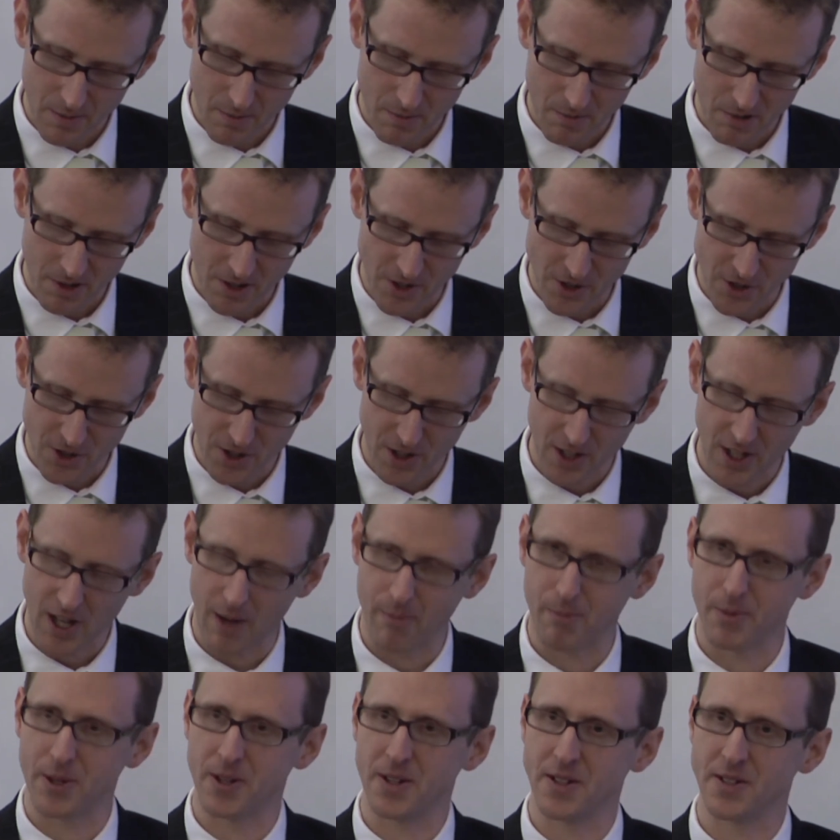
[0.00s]
British
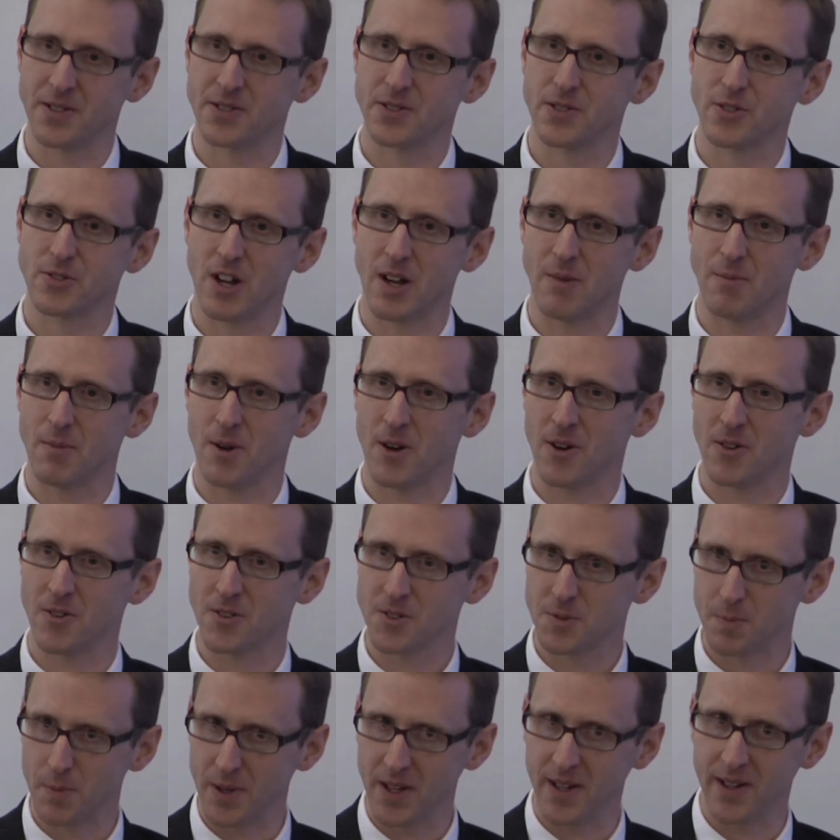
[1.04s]
companies' trademarks
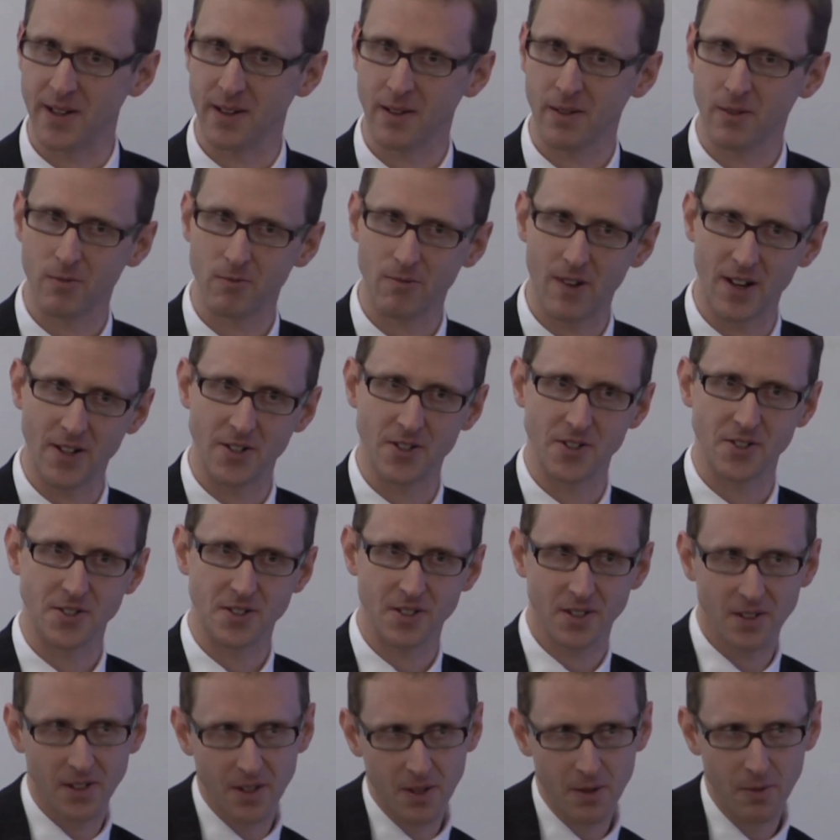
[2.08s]
being
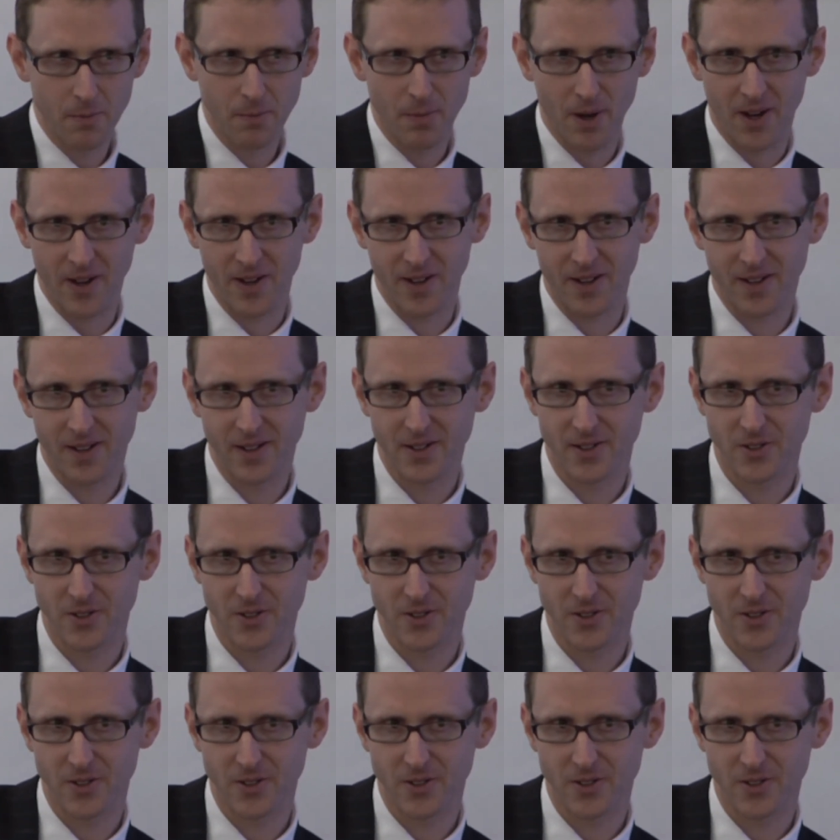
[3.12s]
registered by